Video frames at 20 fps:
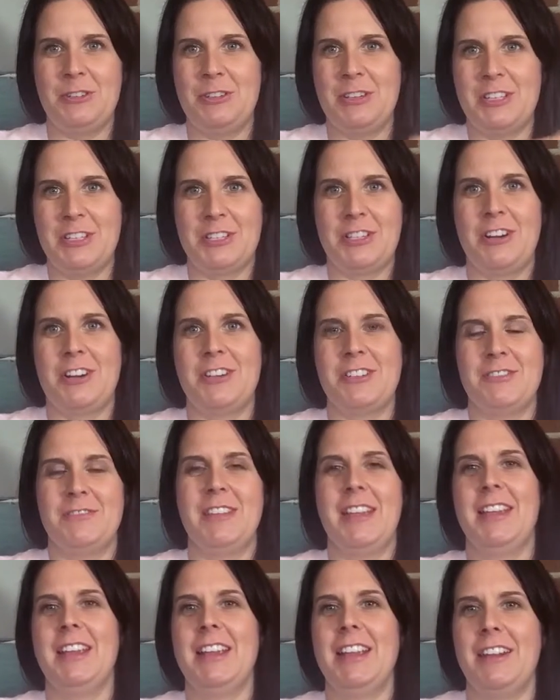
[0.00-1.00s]
charge of taking
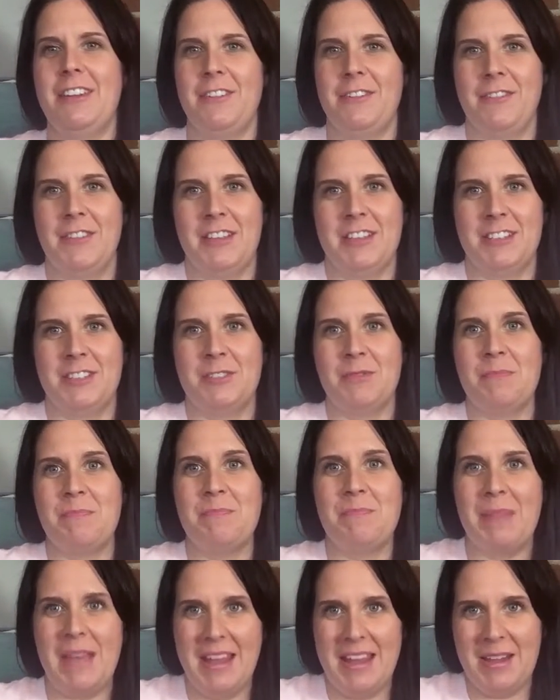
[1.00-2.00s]
care of this
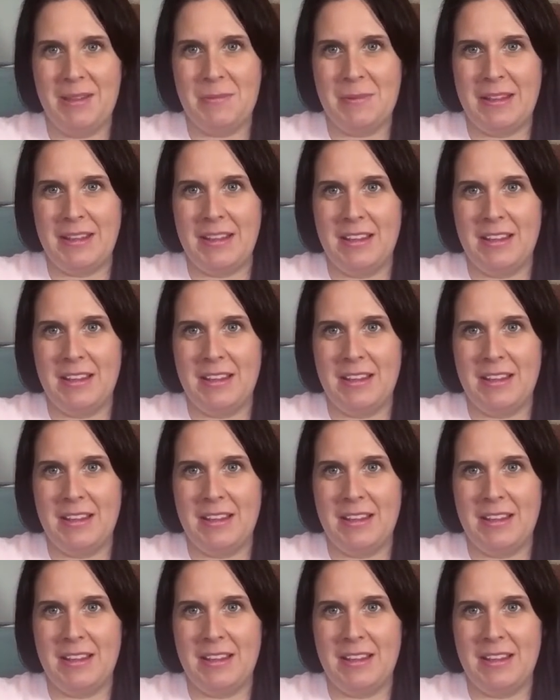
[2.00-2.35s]
baby.